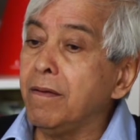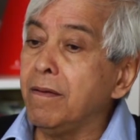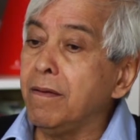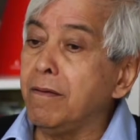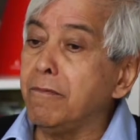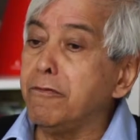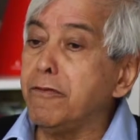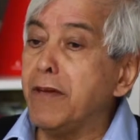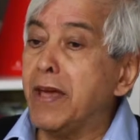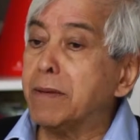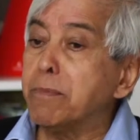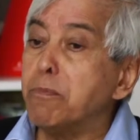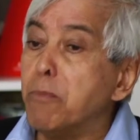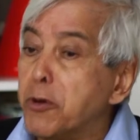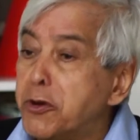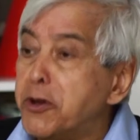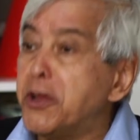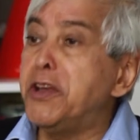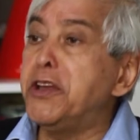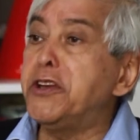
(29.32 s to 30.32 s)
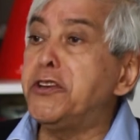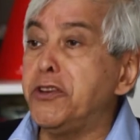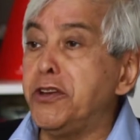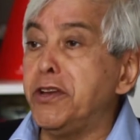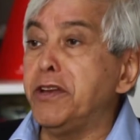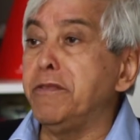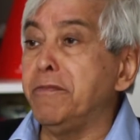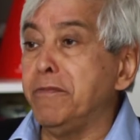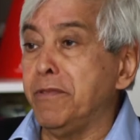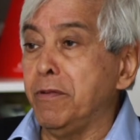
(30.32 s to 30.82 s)
in fact, modernity
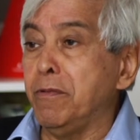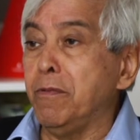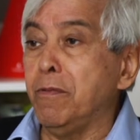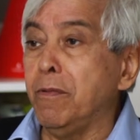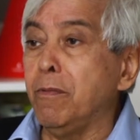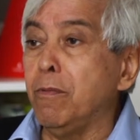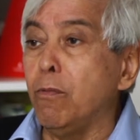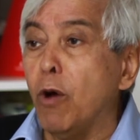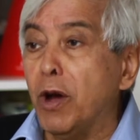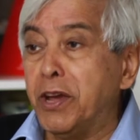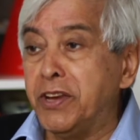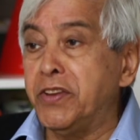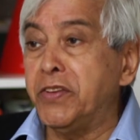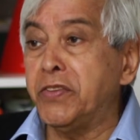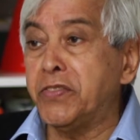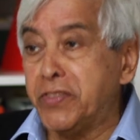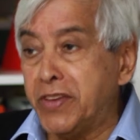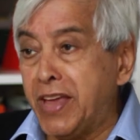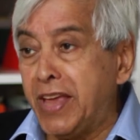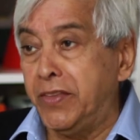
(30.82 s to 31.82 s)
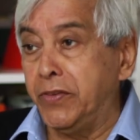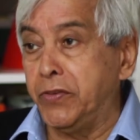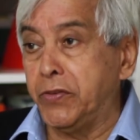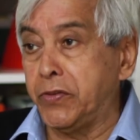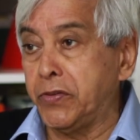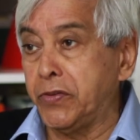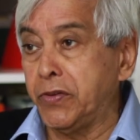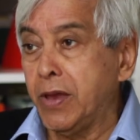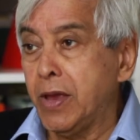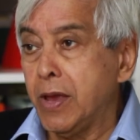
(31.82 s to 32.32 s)
in a wider
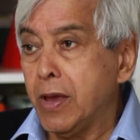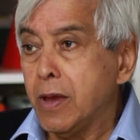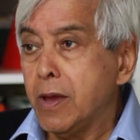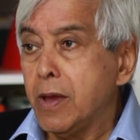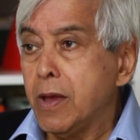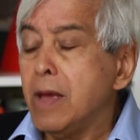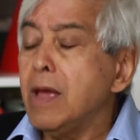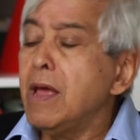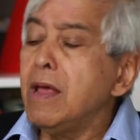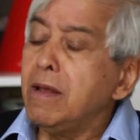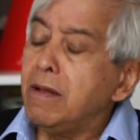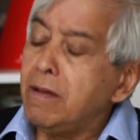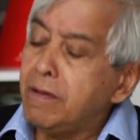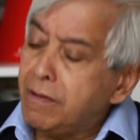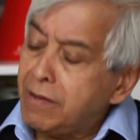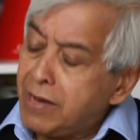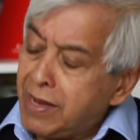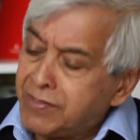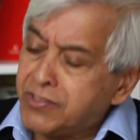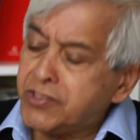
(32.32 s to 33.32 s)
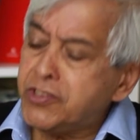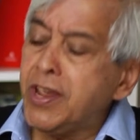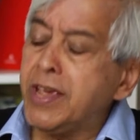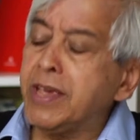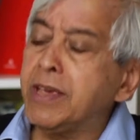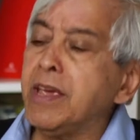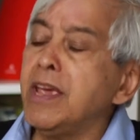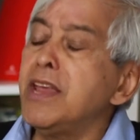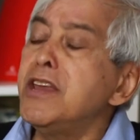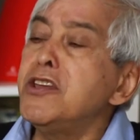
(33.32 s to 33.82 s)
sense. Let's
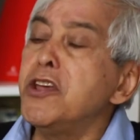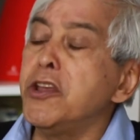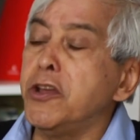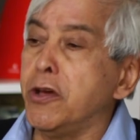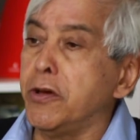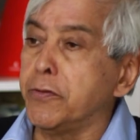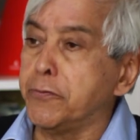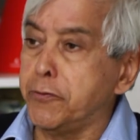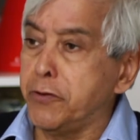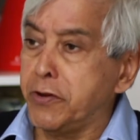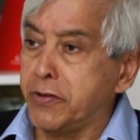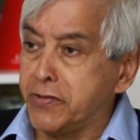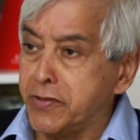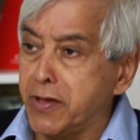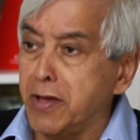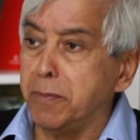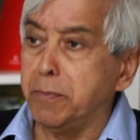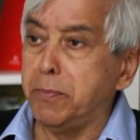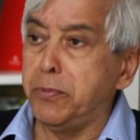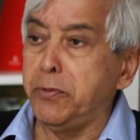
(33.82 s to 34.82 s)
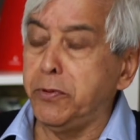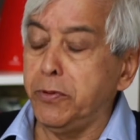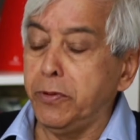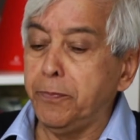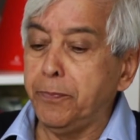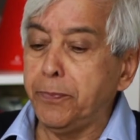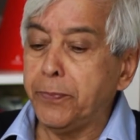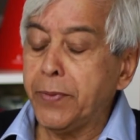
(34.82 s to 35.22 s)
take Indian art, for example.